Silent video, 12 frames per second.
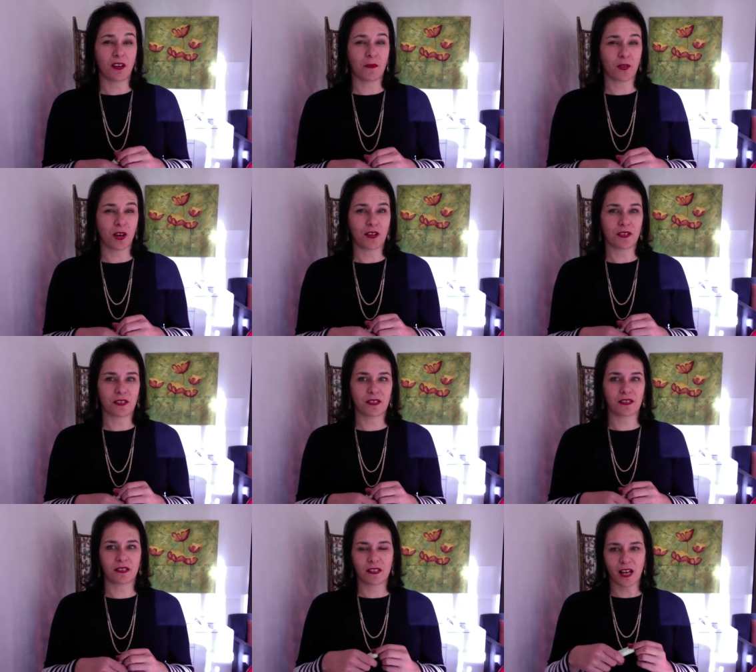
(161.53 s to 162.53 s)
I'm going to
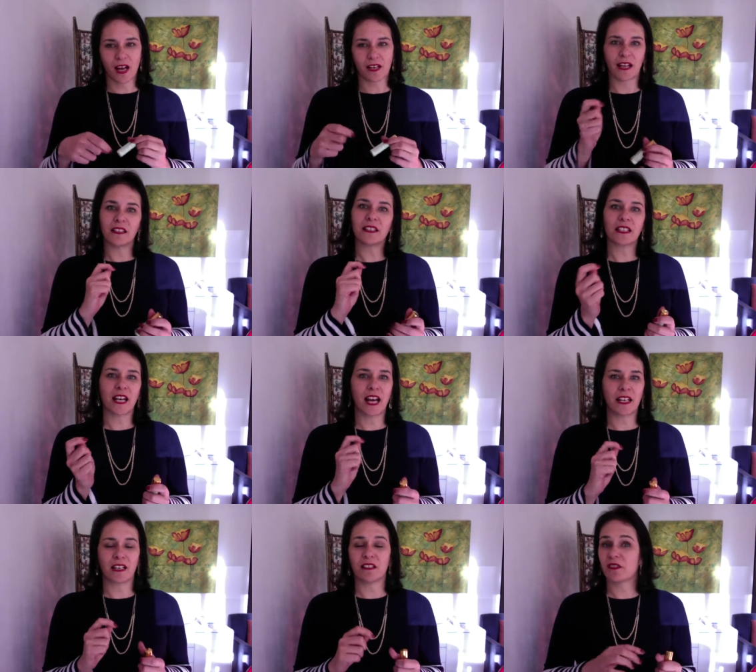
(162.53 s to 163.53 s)
start
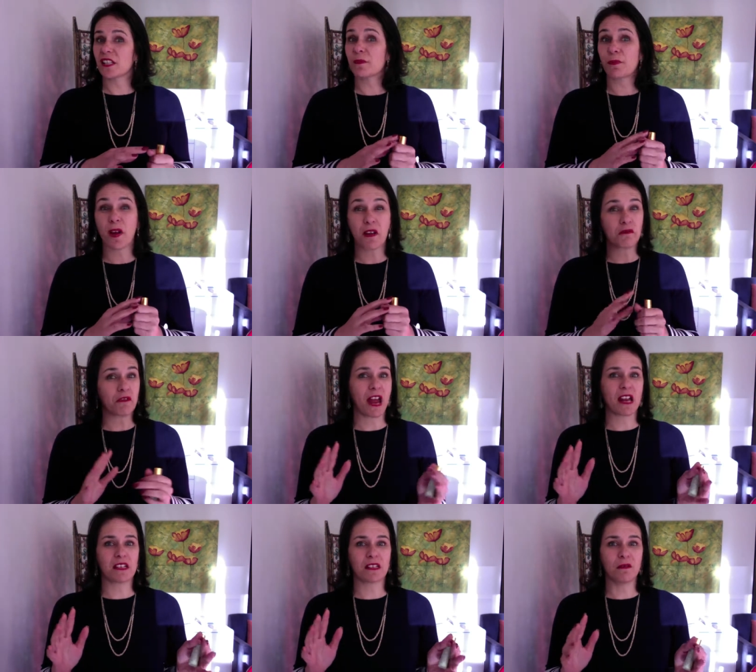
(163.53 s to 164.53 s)
allocating just by
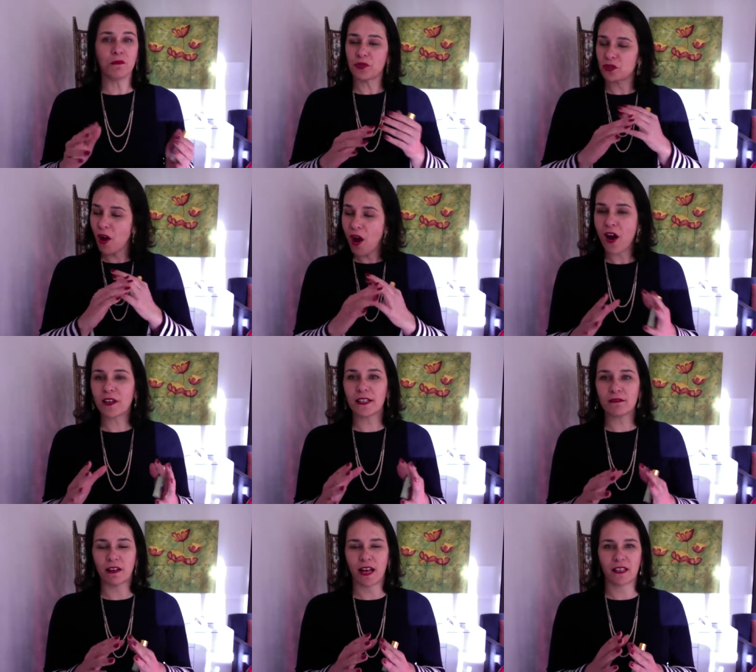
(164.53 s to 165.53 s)
random,
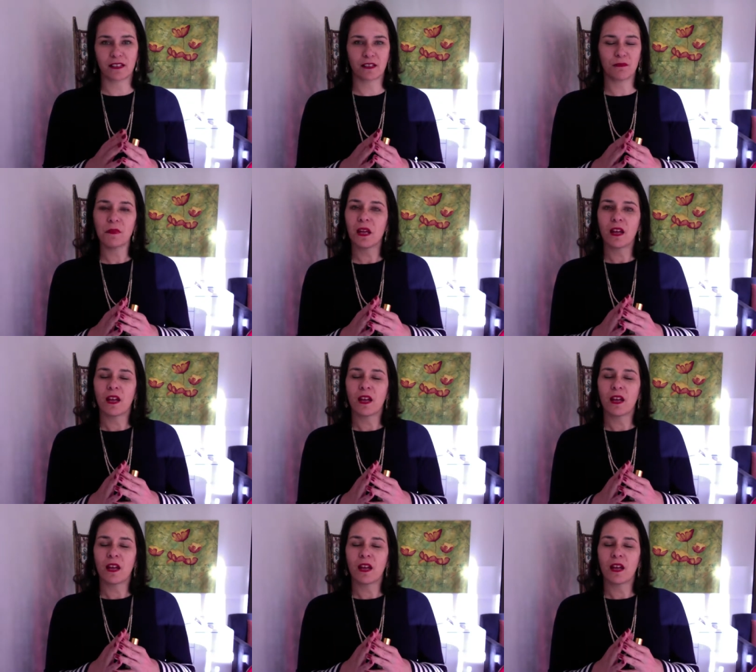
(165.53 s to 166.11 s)
totally random,